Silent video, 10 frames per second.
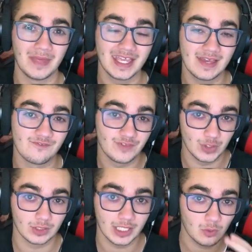him feel
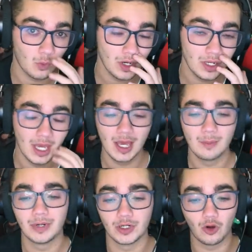like one,
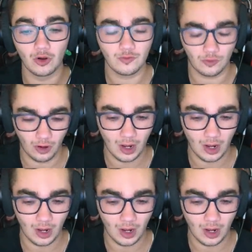but overall,